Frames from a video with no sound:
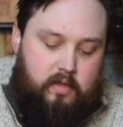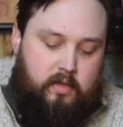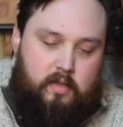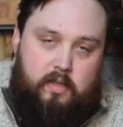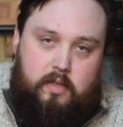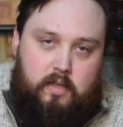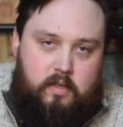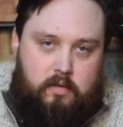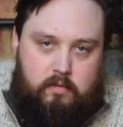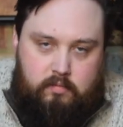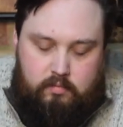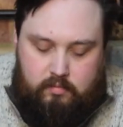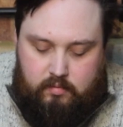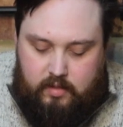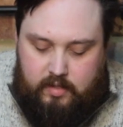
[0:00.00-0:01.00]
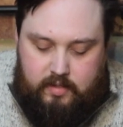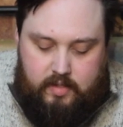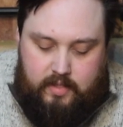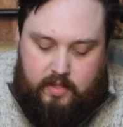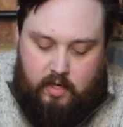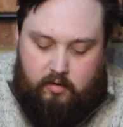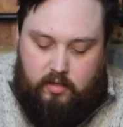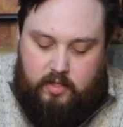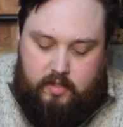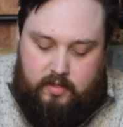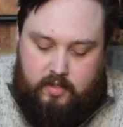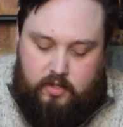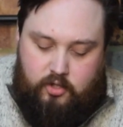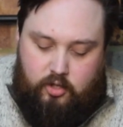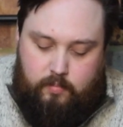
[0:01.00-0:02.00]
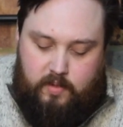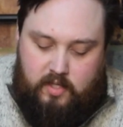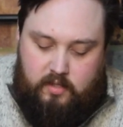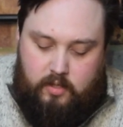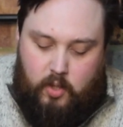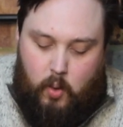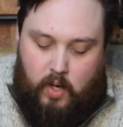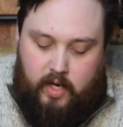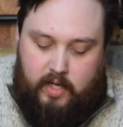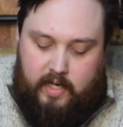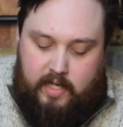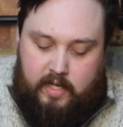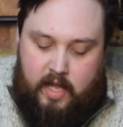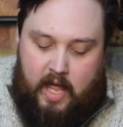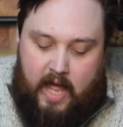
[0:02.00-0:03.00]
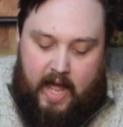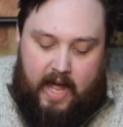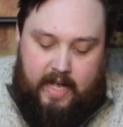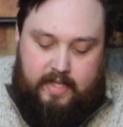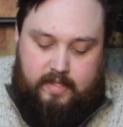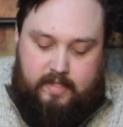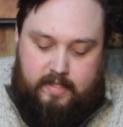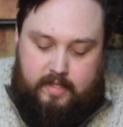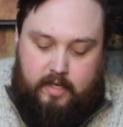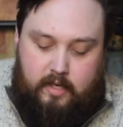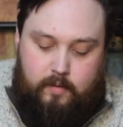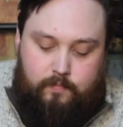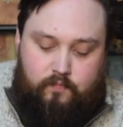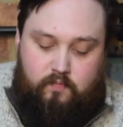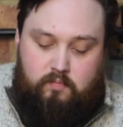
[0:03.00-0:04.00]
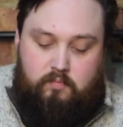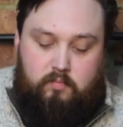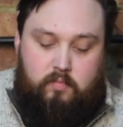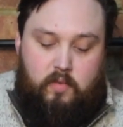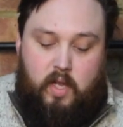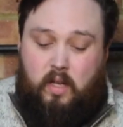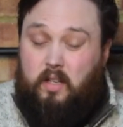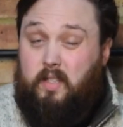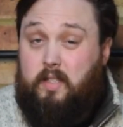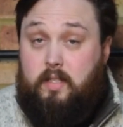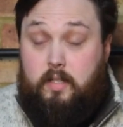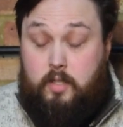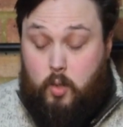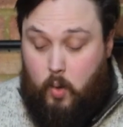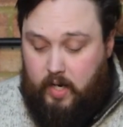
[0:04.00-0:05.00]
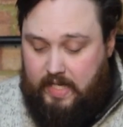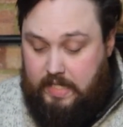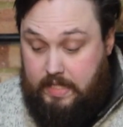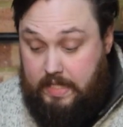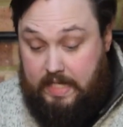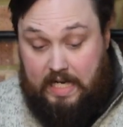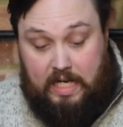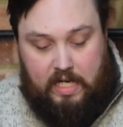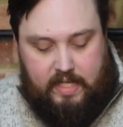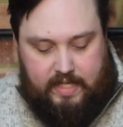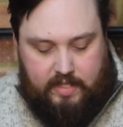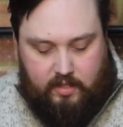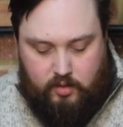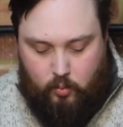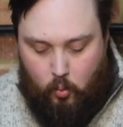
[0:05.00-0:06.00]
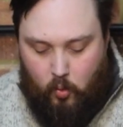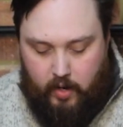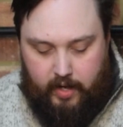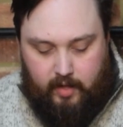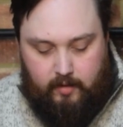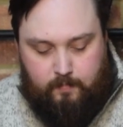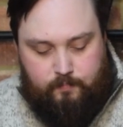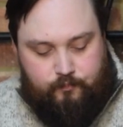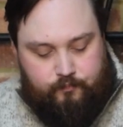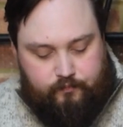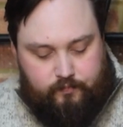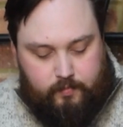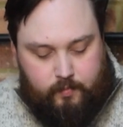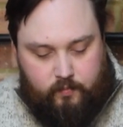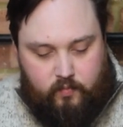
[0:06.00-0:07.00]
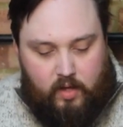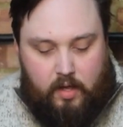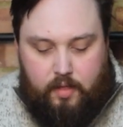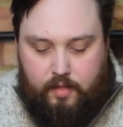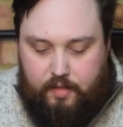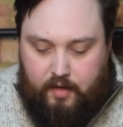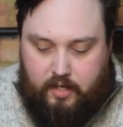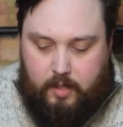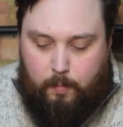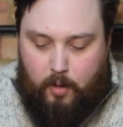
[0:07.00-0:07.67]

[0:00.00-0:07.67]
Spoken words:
it sits there, it does its job nice and quietly, and yeah, it's quite easy to clean as well. Thigh